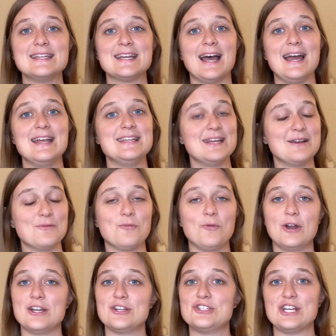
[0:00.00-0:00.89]
I didn't
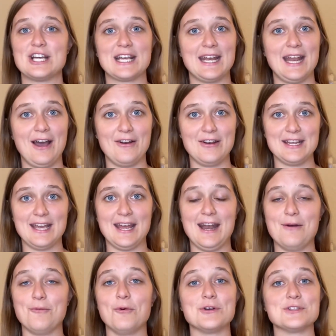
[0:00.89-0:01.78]
want to chicken out again.
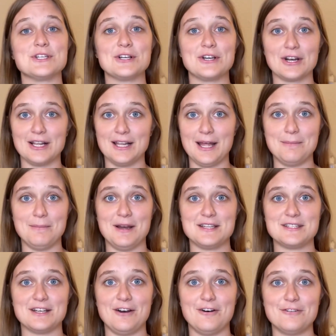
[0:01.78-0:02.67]
I wasn't going to let
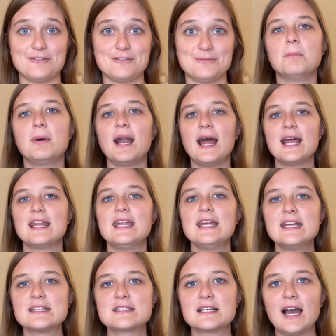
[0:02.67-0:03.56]
myself. But I
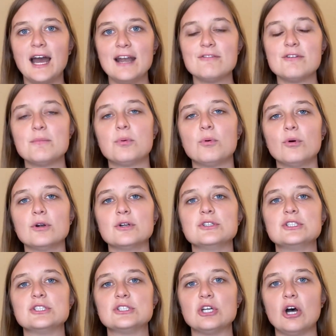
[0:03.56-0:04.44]
think it's kind of
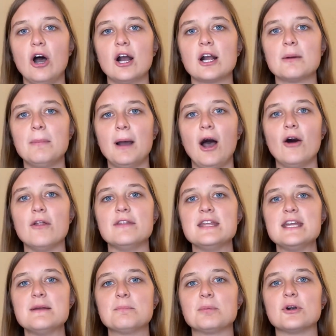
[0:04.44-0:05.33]
important to talk about
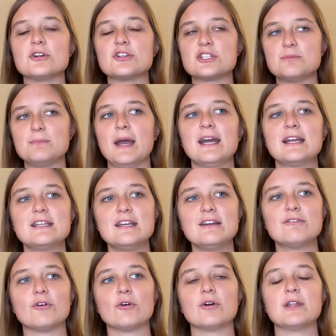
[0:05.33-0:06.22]
the
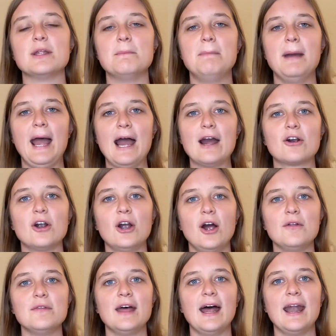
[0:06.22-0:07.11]
perspective or the
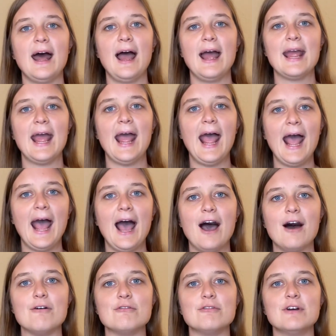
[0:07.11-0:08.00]
background that I
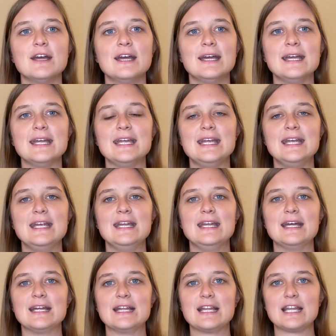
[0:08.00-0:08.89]
have
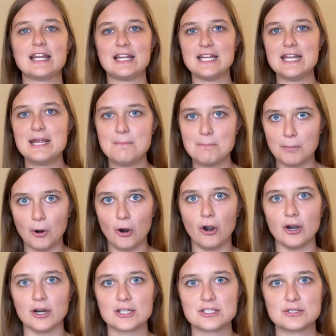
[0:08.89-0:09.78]
in theme
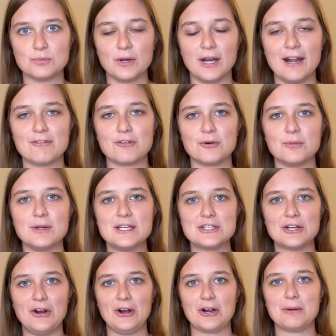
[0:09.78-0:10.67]
parks whenever we
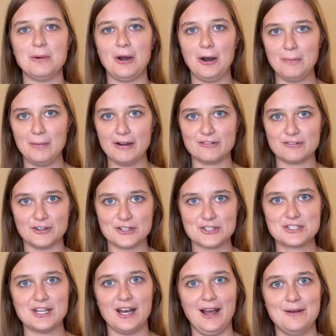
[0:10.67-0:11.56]
talk about my
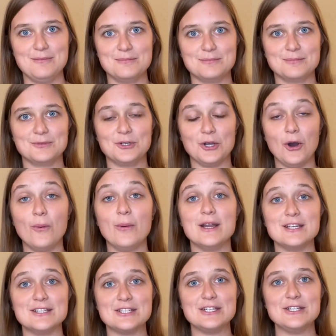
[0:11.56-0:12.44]
first time
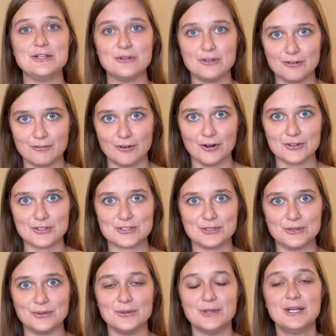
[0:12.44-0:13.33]
going to
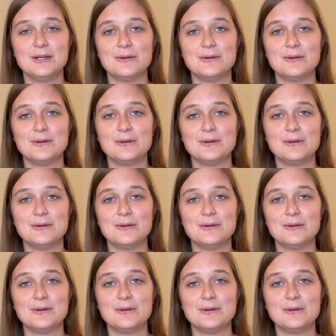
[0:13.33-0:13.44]
Universal.